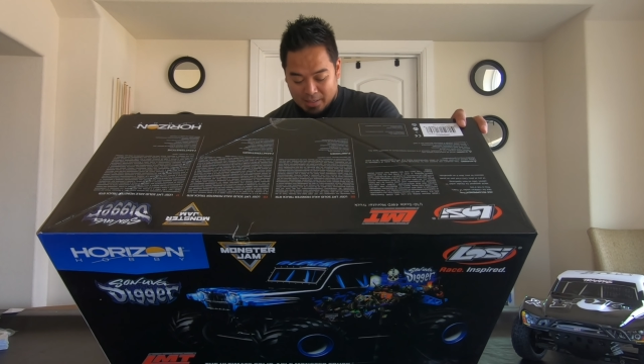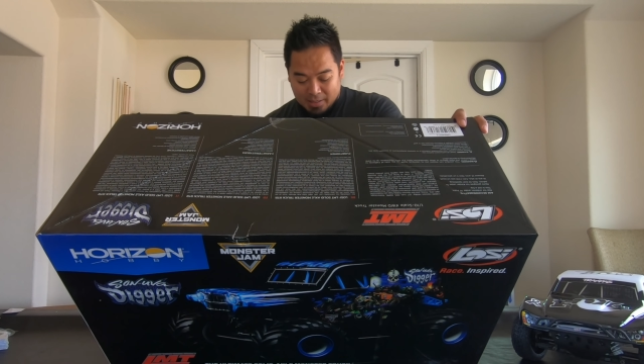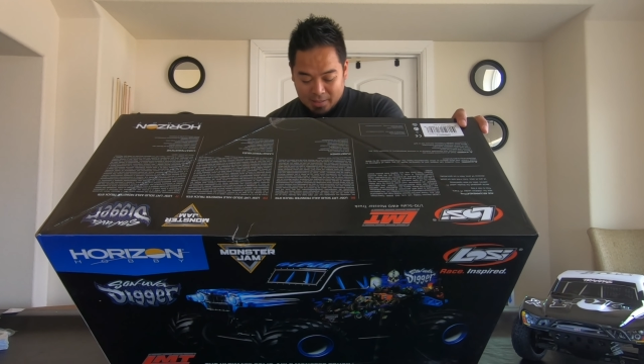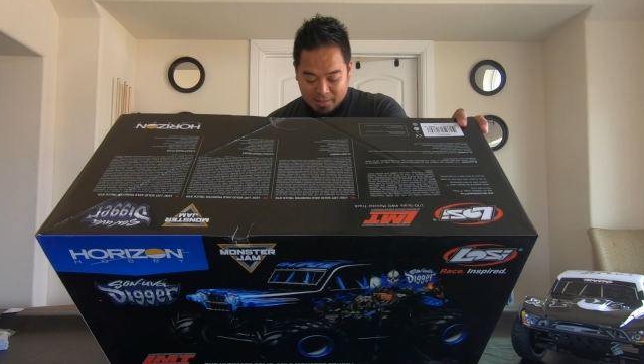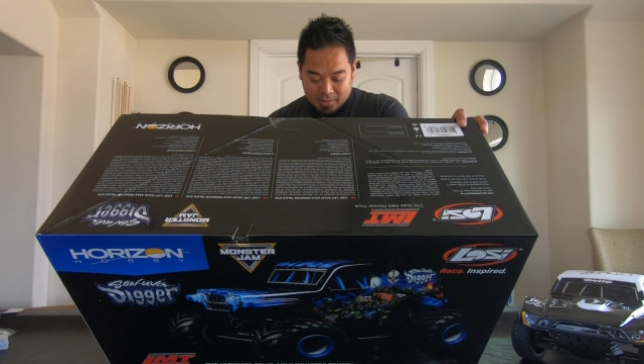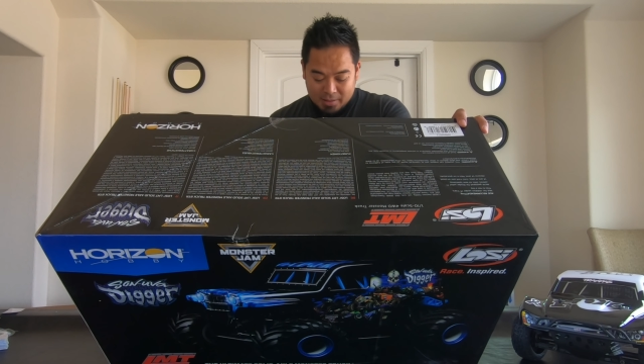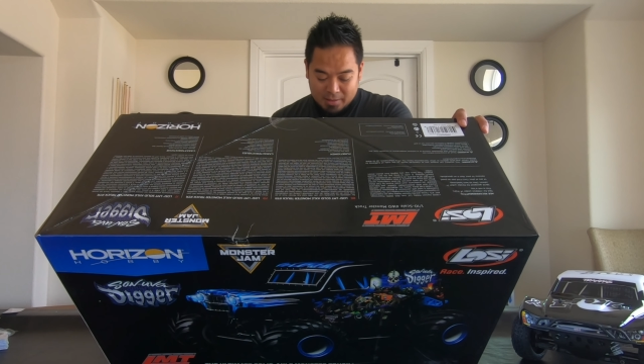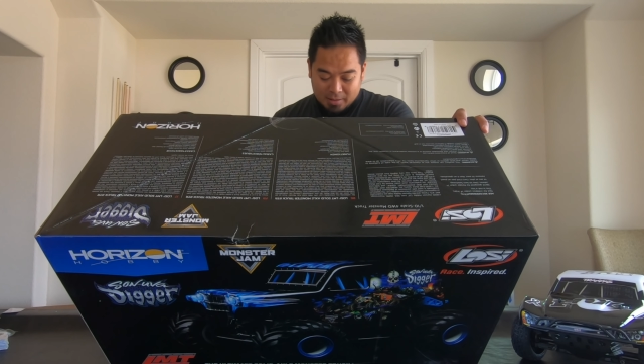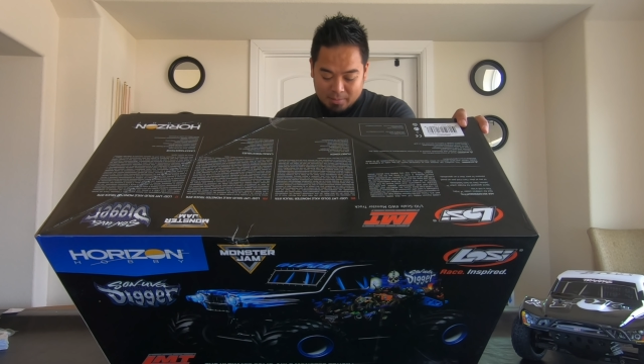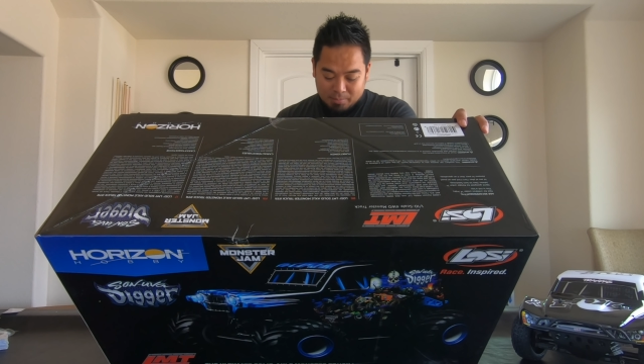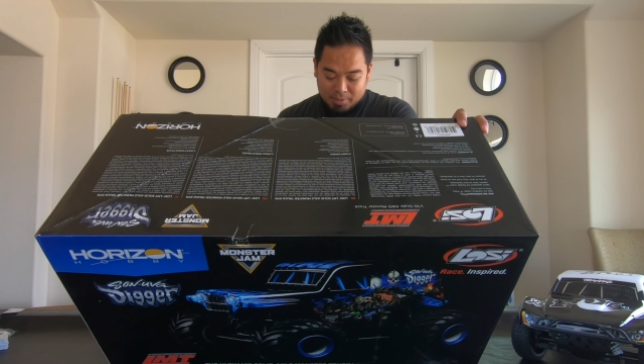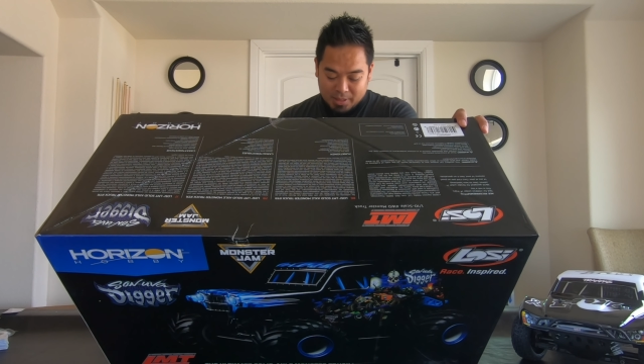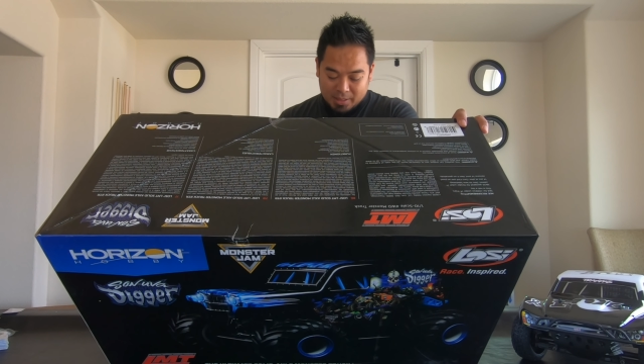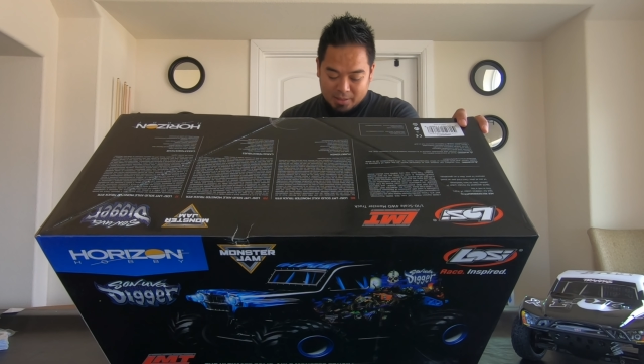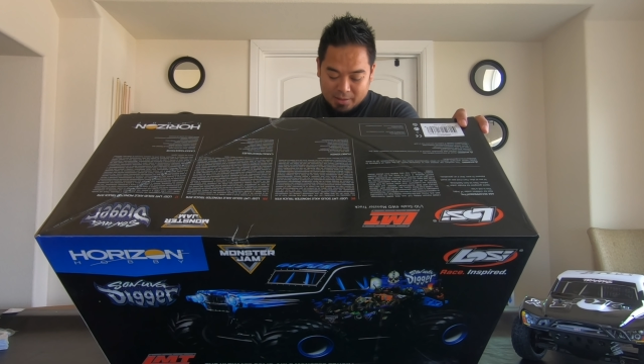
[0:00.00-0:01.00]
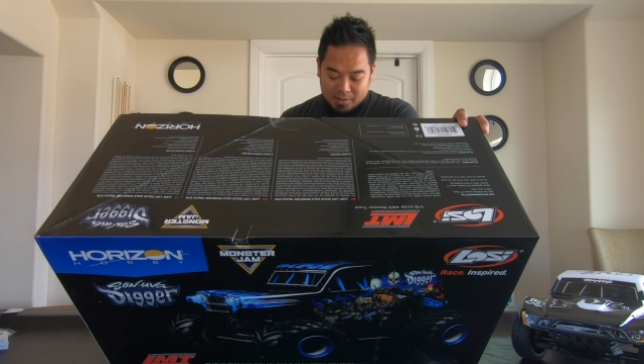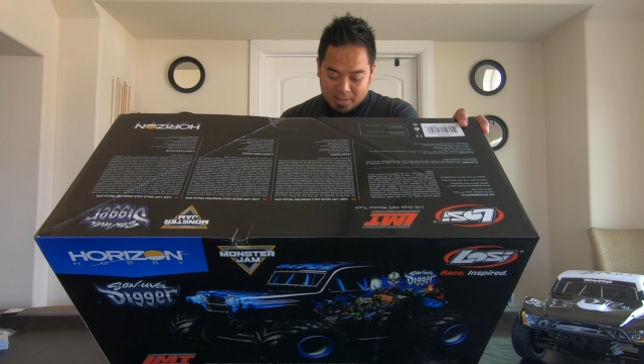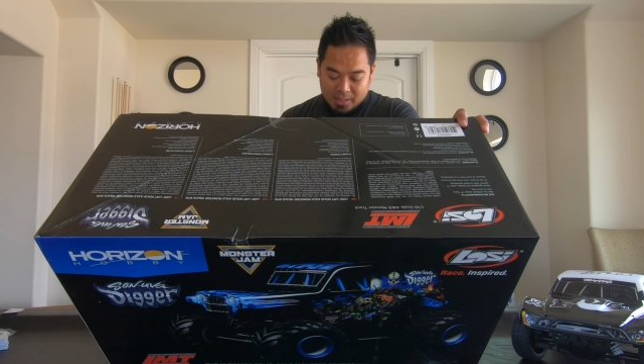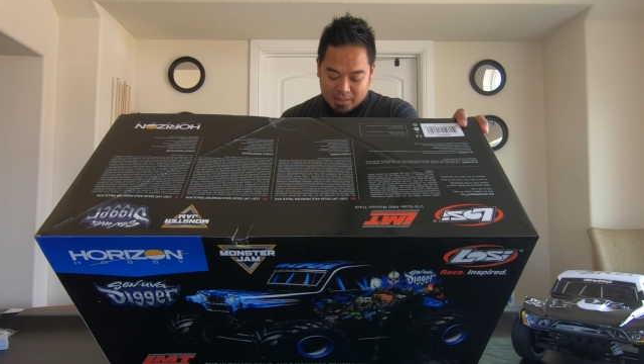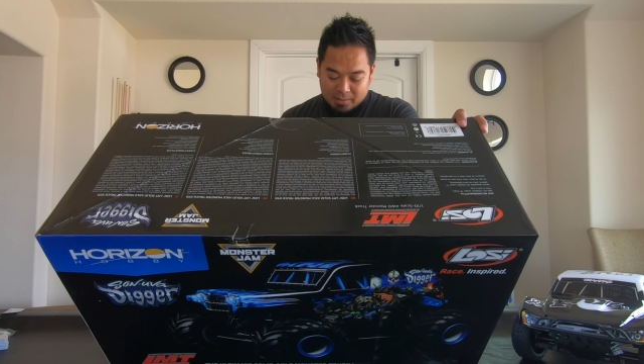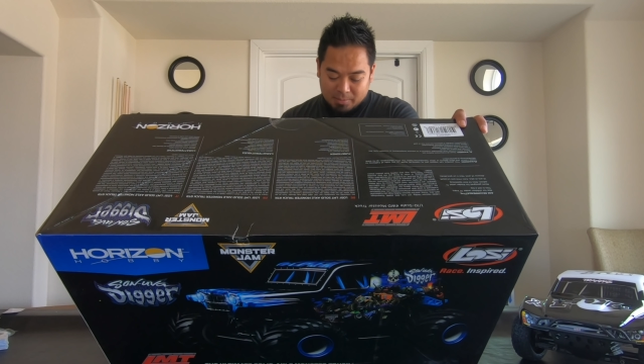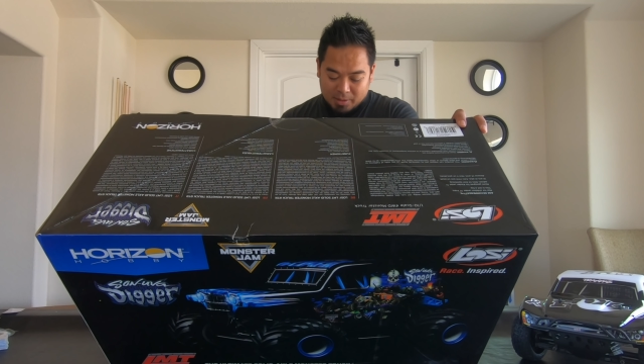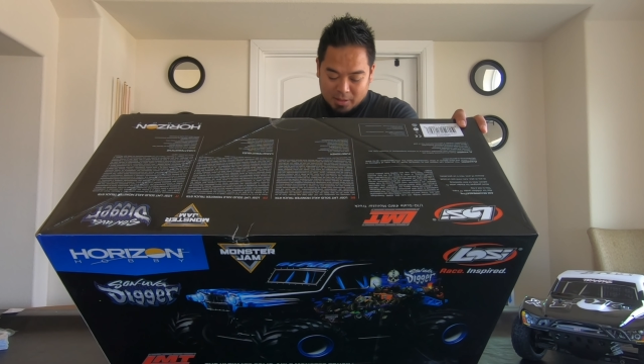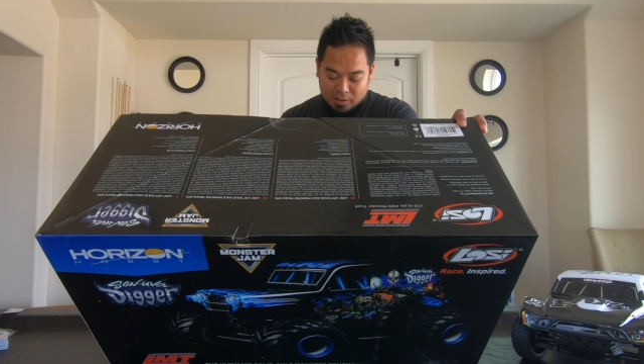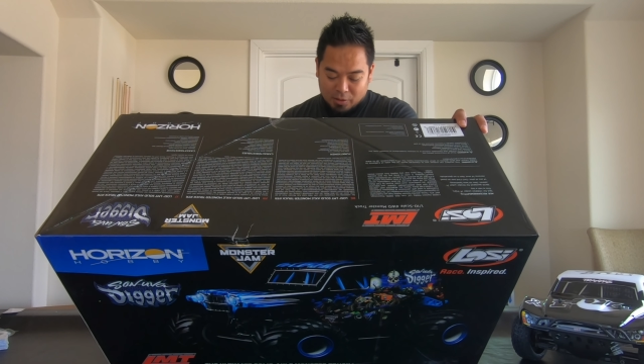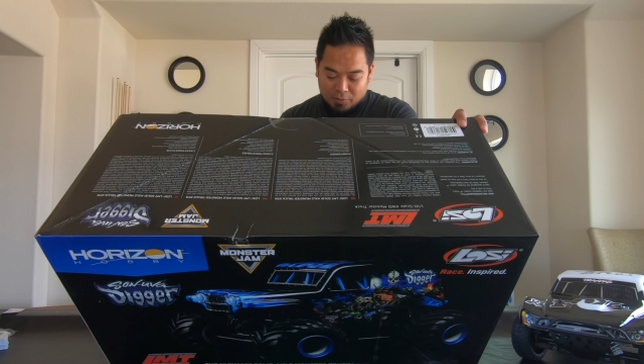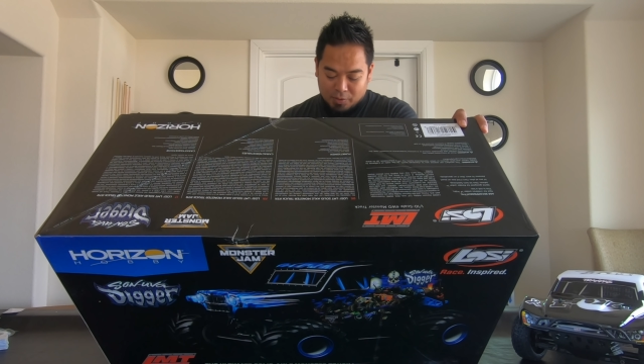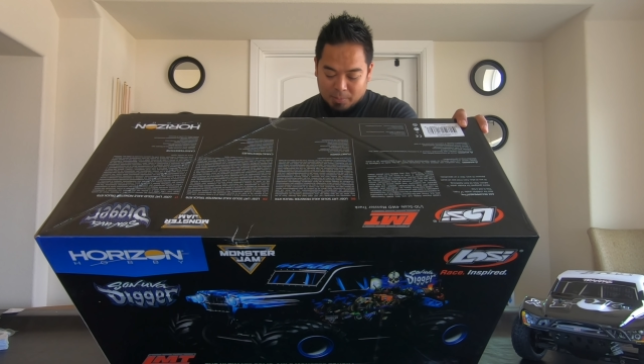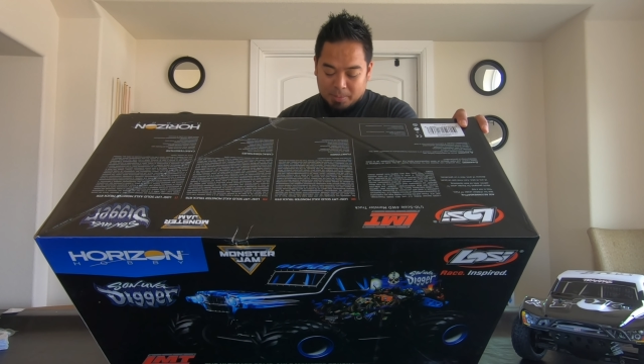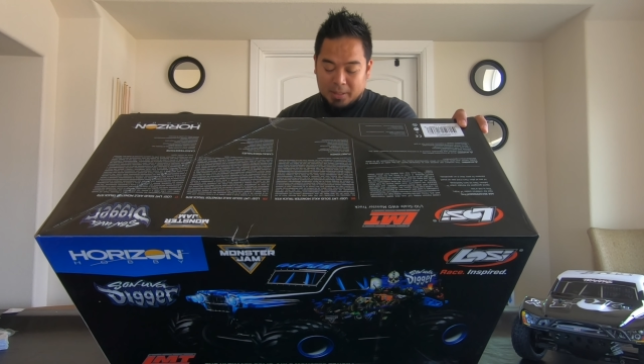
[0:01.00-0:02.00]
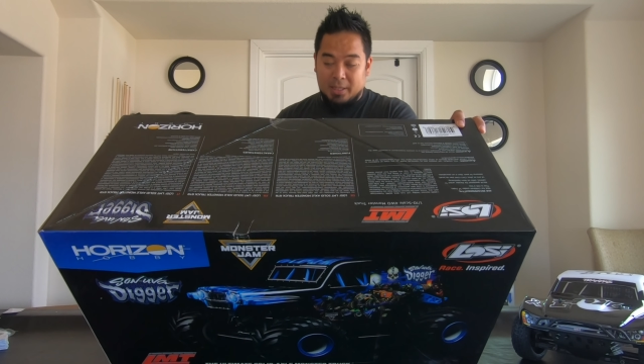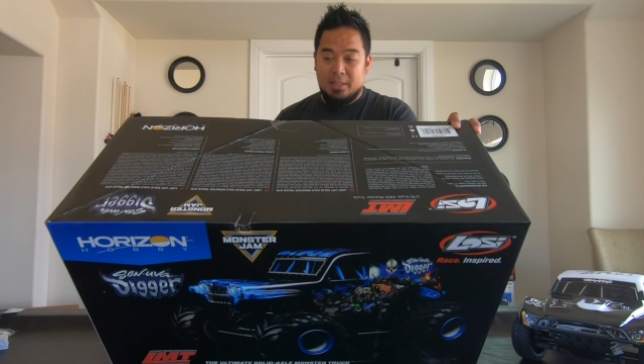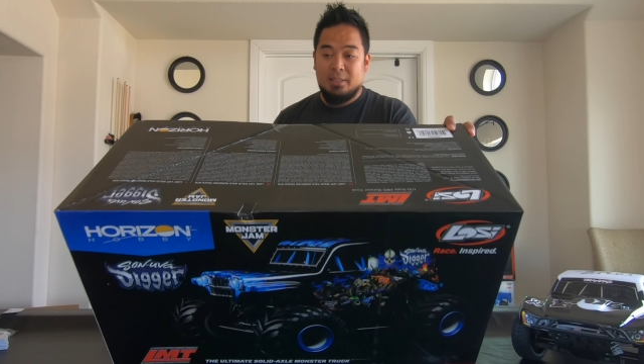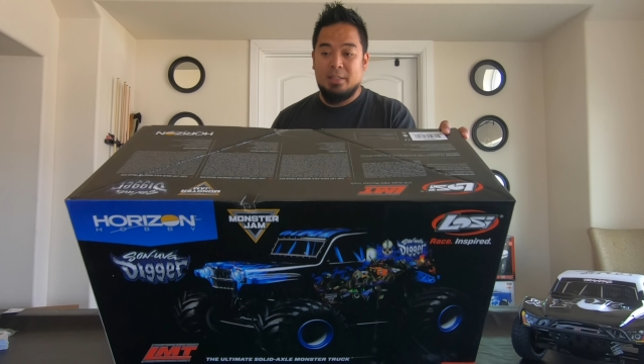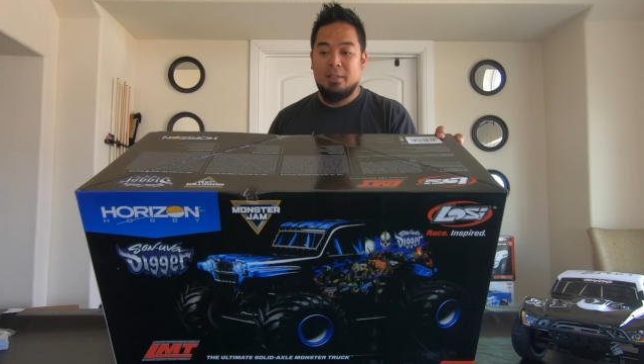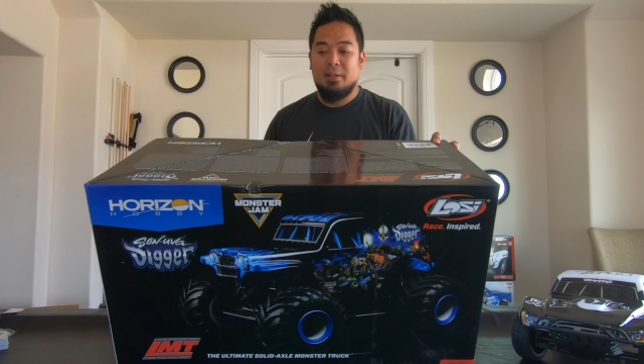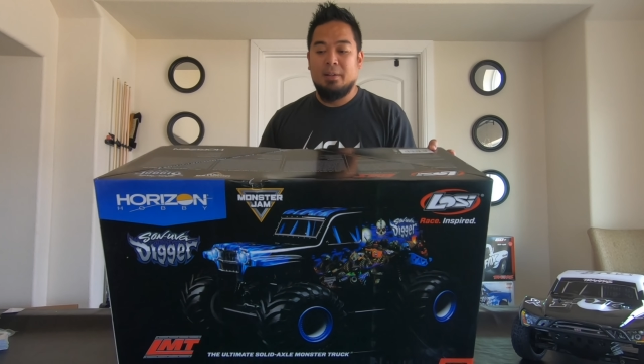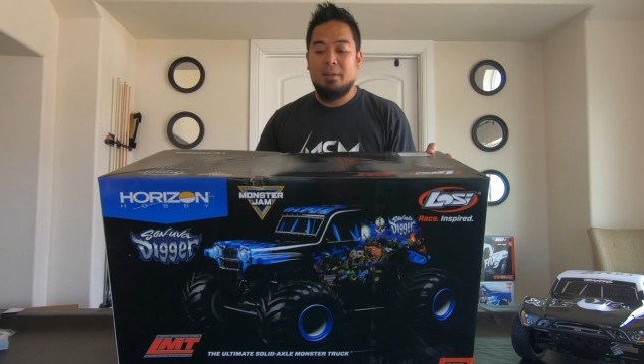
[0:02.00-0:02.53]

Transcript: I'm breathing hard, guys. I'm all over the place.